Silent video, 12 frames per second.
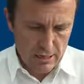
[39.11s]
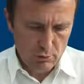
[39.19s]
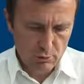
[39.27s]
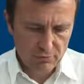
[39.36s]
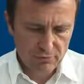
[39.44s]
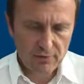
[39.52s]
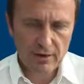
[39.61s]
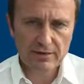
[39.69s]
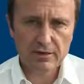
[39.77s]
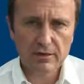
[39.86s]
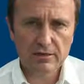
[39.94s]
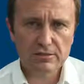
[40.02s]
You will find
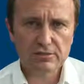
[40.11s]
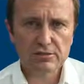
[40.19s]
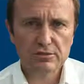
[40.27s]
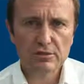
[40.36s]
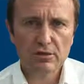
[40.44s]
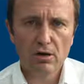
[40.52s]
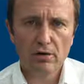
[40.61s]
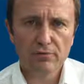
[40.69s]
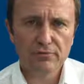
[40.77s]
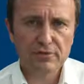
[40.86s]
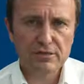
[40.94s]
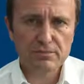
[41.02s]
a list
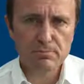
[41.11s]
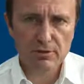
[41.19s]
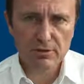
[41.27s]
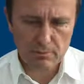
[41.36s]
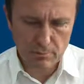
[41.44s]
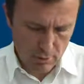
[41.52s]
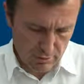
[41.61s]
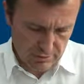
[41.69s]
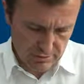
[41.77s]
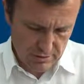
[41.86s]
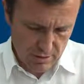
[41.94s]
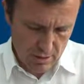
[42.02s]
of these building
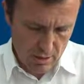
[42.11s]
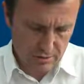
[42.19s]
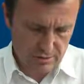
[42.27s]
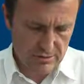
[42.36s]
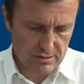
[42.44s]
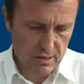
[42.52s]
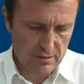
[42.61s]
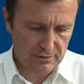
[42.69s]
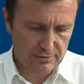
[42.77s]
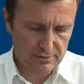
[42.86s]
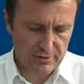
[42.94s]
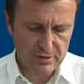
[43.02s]
blocks on slide
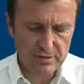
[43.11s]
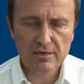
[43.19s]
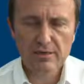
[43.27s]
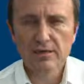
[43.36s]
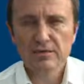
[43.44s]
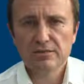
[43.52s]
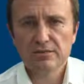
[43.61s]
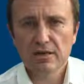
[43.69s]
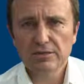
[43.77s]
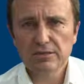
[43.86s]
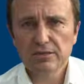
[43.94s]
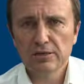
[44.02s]
3,
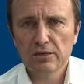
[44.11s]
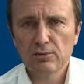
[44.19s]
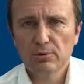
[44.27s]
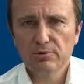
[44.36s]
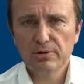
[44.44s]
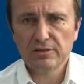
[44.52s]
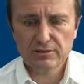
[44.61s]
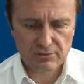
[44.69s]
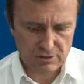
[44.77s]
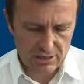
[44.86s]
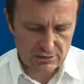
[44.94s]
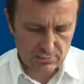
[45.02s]
starting with
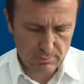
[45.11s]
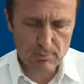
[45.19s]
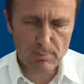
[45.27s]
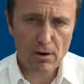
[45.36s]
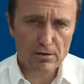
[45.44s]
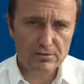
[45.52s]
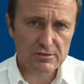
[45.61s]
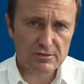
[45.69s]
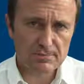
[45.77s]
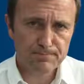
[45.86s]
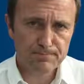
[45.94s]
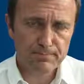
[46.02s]
interchangeable parts.
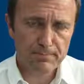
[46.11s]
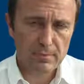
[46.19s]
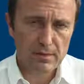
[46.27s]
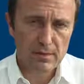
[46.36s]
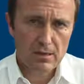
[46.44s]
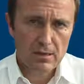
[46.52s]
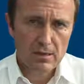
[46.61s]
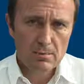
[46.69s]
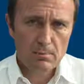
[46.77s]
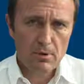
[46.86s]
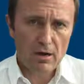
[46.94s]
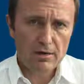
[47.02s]

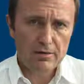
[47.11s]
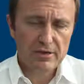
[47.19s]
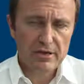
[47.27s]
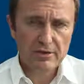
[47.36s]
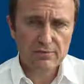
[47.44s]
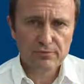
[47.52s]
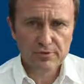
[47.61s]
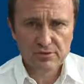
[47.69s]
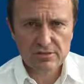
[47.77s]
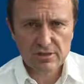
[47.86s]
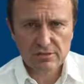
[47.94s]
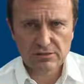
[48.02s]
By the end of this
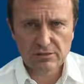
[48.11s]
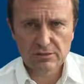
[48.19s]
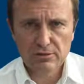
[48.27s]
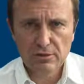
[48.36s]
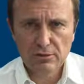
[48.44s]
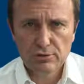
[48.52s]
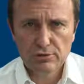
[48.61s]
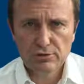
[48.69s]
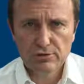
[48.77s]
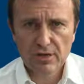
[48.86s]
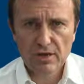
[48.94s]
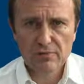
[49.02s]
session, you
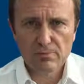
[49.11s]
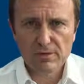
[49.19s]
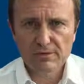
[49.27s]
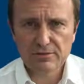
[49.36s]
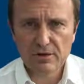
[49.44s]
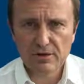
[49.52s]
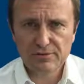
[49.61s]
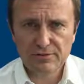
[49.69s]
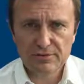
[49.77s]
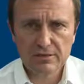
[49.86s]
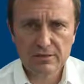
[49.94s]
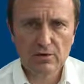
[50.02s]
should have a better
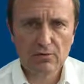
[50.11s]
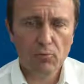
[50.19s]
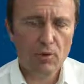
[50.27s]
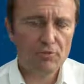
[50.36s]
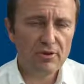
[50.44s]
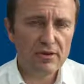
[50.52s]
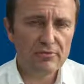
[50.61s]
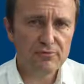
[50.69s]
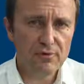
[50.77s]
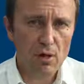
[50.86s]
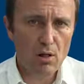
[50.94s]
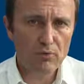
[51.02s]
idea of what they
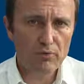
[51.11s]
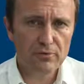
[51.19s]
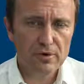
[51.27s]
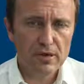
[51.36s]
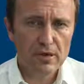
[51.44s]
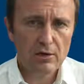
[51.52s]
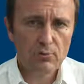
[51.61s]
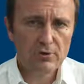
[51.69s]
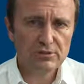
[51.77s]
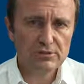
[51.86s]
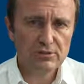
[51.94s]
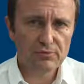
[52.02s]
involve and
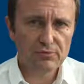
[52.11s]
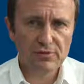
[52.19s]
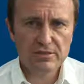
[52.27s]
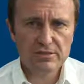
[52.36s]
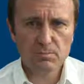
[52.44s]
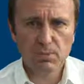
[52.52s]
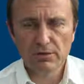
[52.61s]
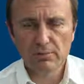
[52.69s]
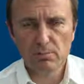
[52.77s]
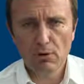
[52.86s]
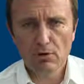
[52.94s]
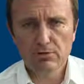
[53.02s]
which of these building
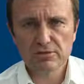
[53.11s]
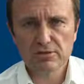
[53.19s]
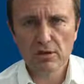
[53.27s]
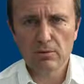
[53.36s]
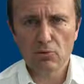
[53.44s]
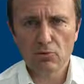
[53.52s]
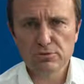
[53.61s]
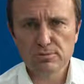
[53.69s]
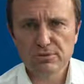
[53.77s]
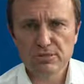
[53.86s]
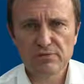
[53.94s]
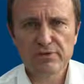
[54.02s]
blocks are more
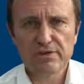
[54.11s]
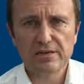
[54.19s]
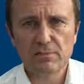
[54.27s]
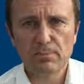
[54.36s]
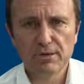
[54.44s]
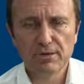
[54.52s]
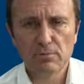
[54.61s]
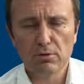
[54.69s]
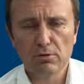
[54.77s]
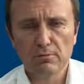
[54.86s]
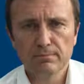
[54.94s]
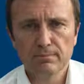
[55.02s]
specifically
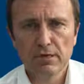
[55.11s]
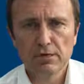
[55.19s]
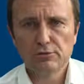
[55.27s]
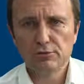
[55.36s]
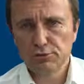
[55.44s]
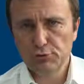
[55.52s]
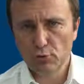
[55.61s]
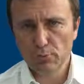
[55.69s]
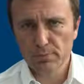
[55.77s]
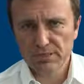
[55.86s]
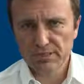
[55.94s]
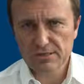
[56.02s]
applicable to your
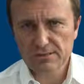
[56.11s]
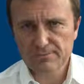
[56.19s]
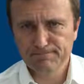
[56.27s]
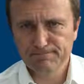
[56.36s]
business.